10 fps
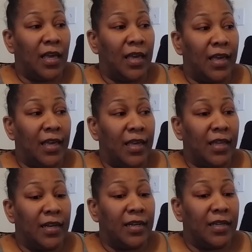
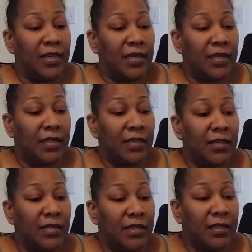And
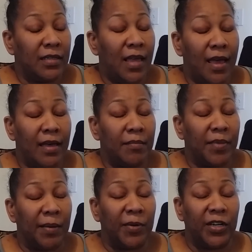yeah,
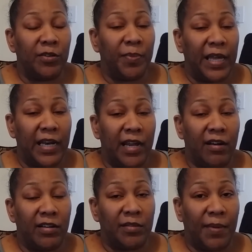but I'm going to do painted
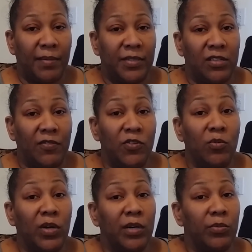hair on the baby. So if
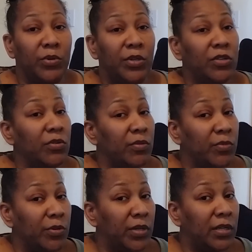you want to root it, you can
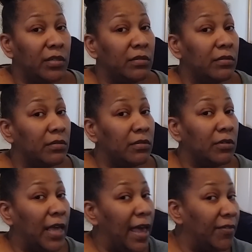root it.
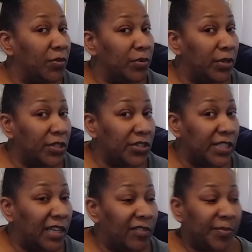You can have it rooted
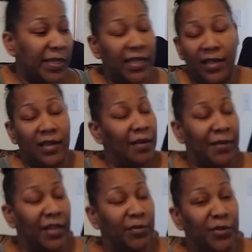yourself, but
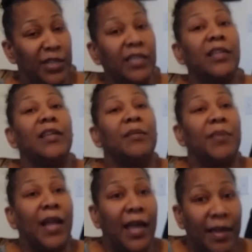I'm not going to root it.
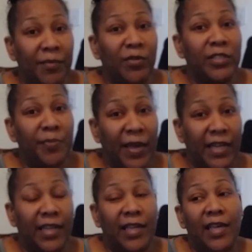But I am going to
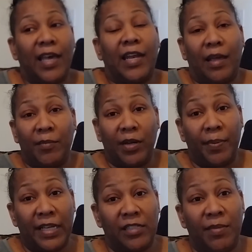paint it, and I'm going
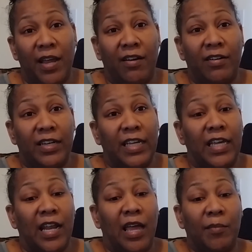to paint some hair on it,
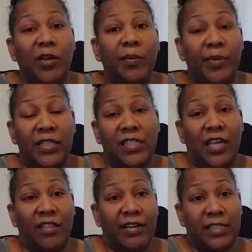and I am going to put it
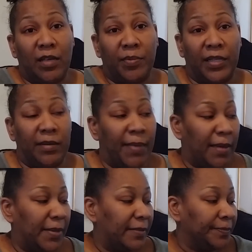together as a completed
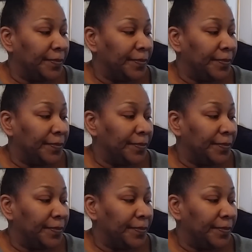baby.